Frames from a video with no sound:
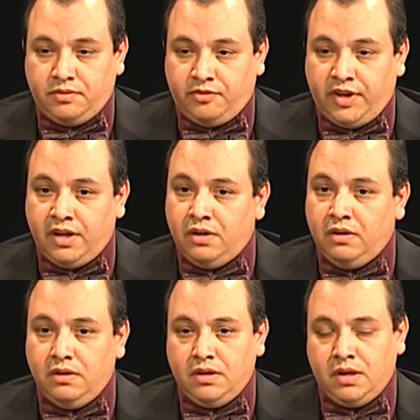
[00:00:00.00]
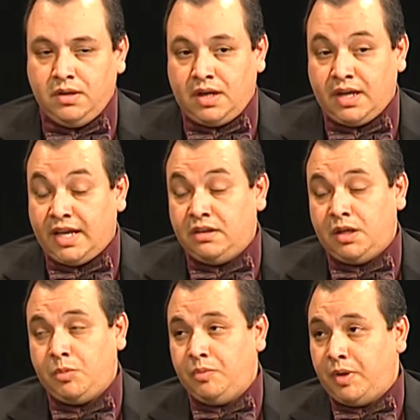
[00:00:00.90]
uh, fear. Uh, I get a
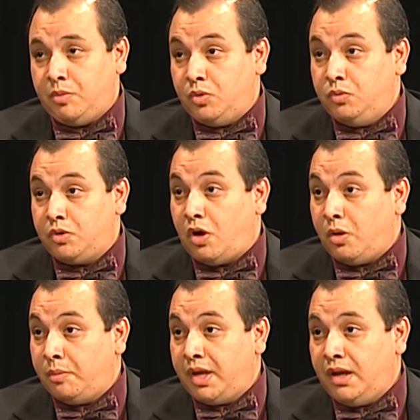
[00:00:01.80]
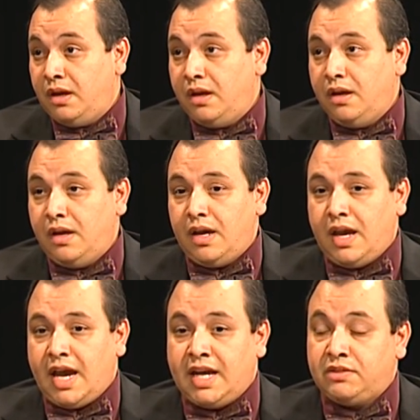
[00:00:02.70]
number of people who call me, mm-hmm.
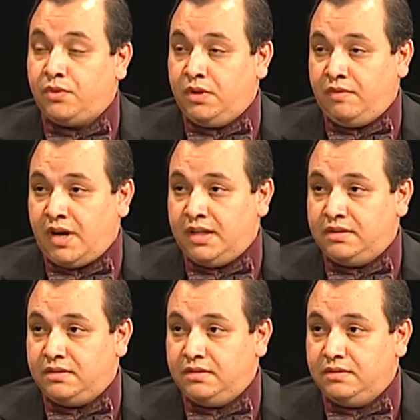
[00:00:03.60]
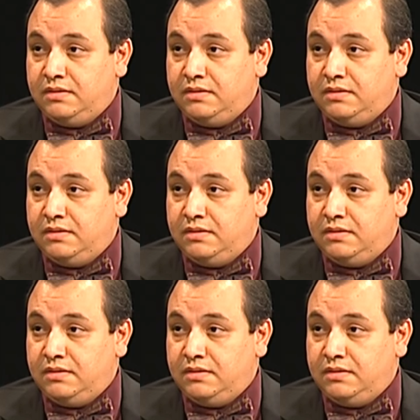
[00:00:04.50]
ask for advice.